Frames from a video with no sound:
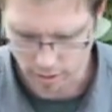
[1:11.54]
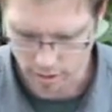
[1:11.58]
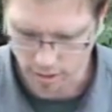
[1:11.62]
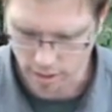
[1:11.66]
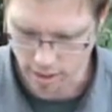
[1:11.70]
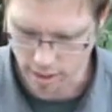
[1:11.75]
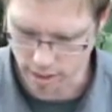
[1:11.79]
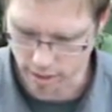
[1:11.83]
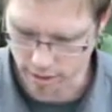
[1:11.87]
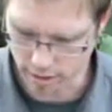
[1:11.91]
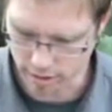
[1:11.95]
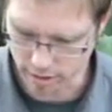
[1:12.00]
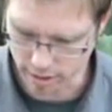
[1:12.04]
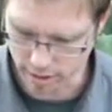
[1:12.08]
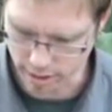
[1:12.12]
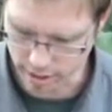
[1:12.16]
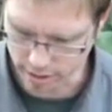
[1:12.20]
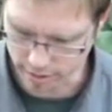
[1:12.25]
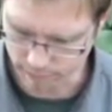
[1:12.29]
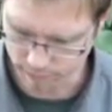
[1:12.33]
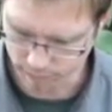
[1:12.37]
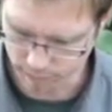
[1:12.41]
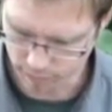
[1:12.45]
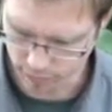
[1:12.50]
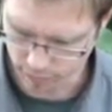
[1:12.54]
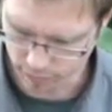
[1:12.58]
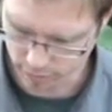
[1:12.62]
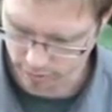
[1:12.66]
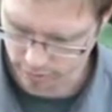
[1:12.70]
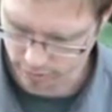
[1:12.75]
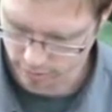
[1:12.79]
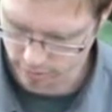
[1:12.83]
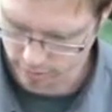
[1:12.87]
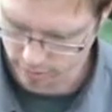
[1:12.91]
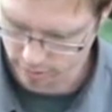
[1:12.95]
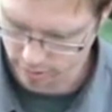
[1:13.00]
And uh,
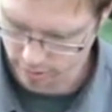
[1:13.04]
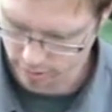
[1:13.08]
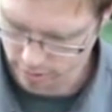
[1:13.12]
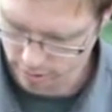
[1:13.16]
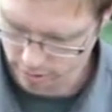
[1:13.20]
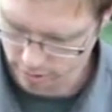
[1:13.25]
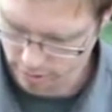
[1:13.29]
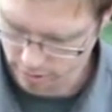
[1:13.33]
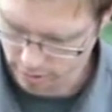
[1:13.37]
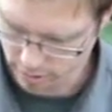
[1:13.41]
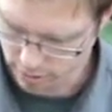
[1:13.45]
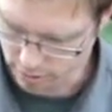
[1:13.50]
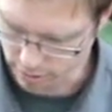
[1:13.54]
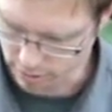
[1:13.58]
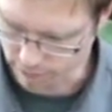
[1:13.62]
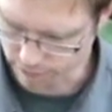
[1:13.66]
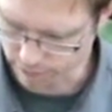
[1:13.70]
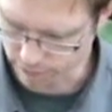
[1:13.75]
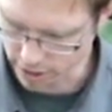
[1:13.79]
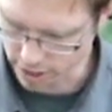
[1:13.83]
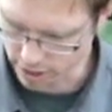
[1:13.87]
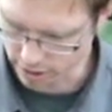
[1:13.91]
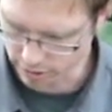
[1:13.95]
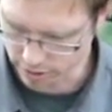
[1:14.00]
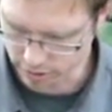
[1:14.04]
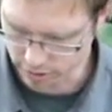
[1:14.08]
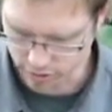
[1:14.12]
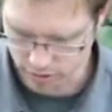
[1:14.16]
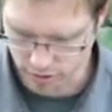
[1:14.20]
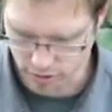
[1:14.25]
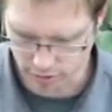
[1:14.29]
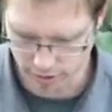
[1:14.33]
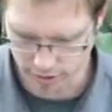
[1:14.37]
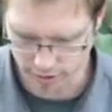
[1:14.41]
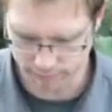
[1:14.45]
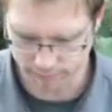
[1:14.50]
your fire is
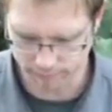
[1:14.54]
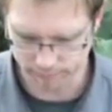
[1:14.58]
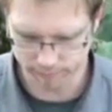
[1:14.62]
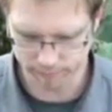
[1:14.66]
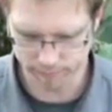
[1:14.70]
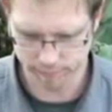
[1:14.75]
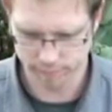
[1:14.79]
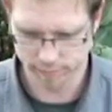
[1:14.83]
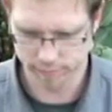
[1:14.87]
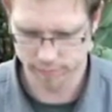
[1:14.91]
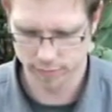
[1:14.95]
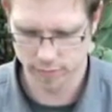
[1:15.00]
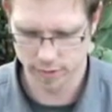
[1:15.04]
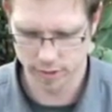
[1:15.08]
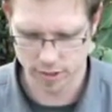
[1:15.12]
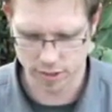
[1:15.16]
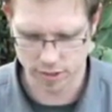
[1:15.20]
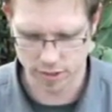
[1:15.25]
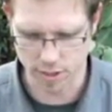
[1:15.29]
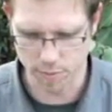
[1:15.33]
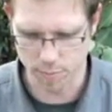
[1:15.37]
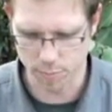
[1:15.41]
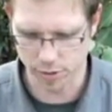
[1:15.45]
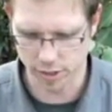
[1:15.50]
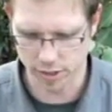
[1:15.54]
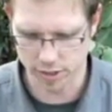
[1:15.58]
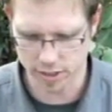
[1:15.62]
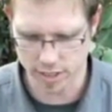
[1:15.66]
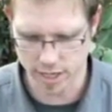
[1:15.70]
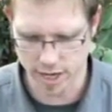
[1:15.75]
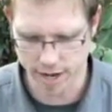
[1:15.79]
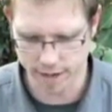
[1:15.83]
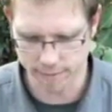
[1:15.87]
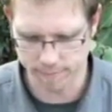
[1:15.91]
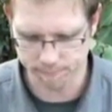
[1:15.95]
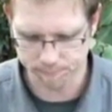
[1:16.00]
going. Simple as
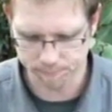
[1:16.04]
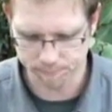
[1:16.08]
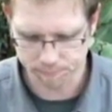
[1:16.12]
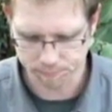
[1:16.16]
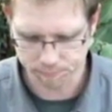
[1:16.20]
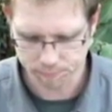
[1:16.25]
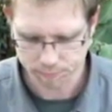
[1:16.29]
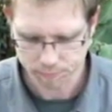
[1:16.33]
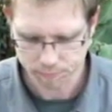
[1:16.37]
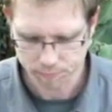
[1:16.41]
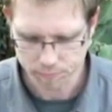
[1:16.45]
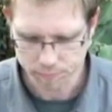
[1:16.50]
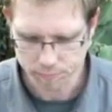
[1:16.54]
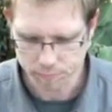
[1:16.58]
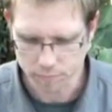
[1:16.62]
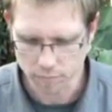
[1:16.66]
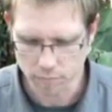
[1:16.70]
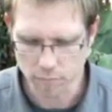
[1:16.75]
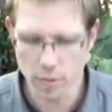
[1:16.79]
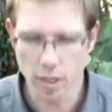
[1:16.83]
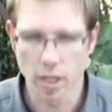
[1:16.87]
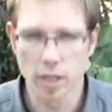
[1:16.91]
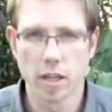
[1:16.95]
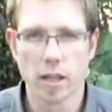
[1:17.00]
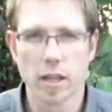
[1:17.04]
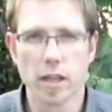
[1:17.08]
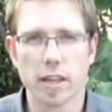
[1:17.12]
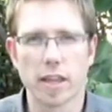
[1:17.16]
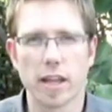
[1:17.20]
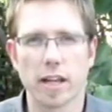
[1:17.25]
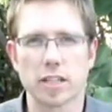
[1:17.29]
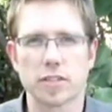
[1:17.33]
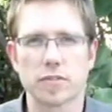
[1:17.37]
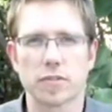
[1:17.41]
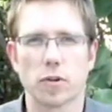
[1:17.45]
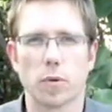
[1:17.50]
that.
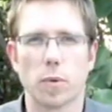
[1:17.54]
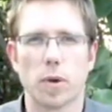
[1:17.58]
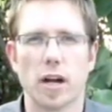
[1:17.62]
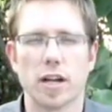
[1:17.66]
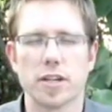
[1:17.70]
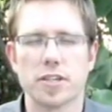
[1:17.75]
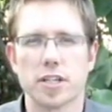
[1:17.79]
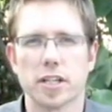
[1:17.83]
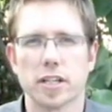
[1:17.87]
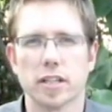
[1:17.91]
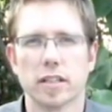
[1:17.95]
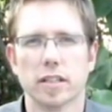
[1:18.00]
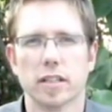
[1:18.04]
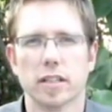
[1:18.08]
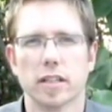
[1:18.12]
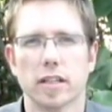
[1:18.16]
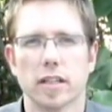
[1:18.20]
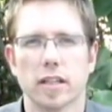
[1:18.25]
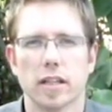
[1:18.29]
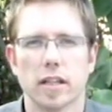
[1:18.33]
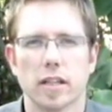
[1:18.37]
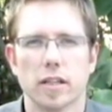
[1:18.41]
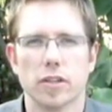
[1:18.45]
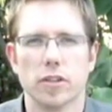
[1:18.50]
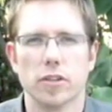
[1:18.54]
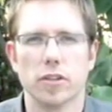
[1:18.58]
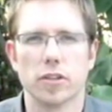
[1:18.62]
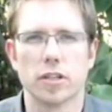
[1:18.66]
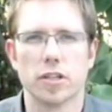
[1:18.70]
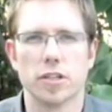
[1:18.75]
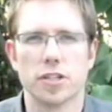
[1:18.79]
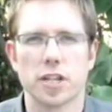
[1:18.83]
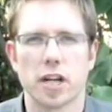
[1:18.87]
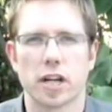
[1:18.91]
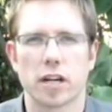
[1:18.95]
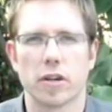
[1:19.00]
Thanks for watching. You
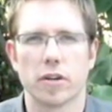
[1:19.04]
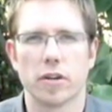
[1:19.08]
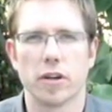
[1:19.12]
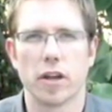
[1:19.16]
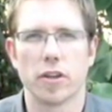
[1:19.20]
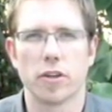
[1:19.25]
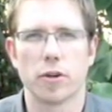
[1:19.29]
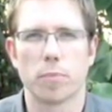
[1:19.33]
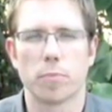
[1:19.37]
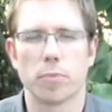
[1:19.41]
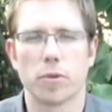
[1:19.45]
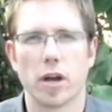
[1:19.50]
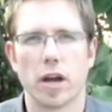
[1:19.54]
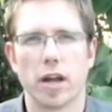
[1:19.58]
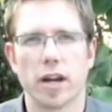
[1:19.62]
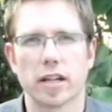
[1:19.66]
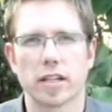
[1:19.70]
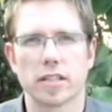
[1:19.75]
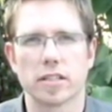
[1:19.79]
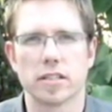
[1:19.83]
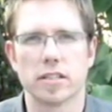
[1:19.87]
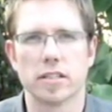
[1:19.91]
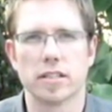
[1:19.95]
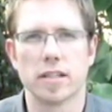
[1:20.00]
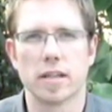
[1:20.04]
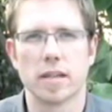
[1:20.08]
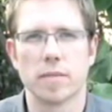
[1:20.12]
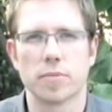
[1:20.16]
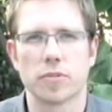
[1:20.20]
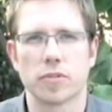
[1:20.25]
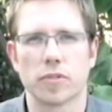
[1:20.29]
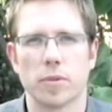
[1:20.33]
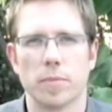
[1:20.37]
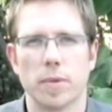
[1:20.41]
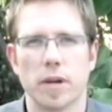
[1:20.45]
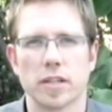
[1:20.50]
can check out other products and tips
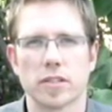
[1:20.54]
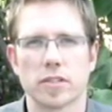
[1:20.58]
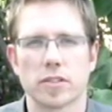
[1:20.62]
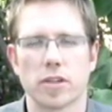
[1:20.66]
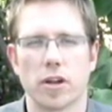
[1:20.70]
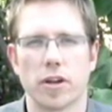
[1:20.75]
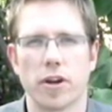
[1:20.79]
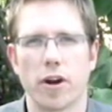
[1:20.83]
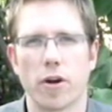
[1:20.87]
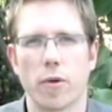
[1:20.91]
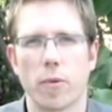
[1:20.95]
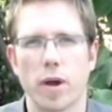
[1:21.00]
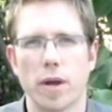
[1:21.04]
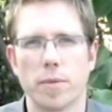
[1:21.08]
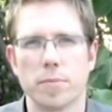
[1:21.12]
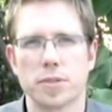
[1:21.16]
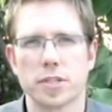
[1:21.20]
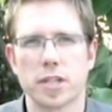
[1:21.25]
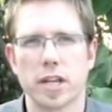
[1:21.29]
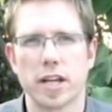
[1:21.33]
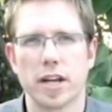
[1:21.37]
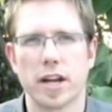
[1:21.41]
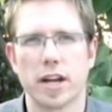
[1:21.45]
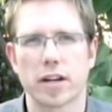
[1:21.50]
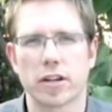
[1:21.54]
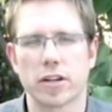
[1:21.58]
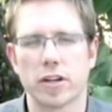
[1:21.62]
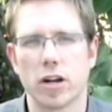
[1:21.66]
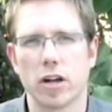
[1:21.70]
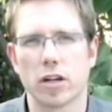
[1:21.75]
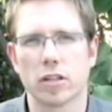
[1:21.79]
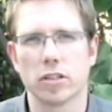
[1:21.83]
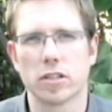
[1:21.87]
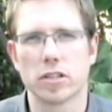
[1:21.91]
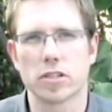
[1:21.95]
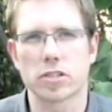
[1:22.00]
from us on our website at
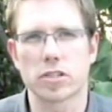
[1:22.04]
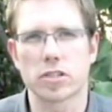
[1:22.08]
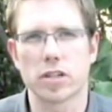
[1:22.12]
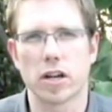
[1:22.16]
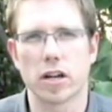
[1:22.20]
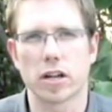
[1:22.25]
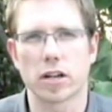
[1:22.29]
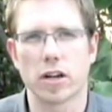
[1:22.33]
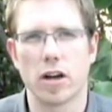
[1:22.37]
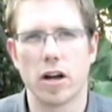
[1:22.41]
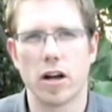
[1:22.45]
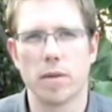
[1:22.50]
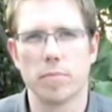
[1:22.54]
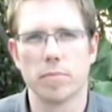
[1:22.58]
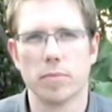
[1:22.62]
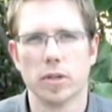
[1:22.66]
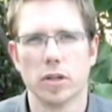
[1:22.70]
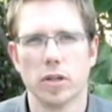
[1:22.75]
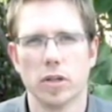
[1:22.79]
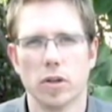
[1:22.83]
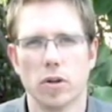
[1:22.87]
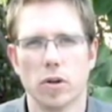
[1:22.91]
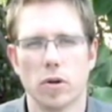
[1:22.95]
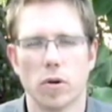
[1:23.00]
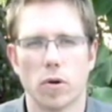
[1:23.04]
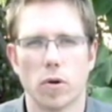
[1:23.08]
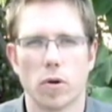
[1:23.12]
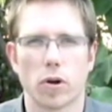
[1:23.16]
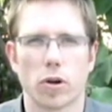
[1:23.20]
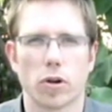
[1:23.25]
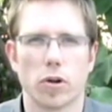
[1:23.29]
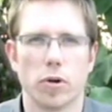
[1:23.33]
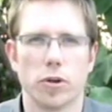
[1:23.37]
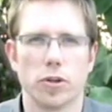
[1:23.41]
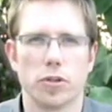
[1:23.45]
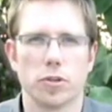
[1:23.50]
coghlans.com or
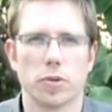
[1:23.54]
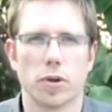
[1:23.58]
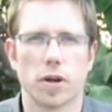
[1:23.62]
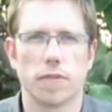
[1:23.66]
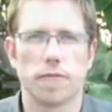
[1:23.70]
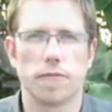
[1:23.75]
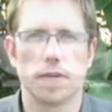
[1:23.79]
go to our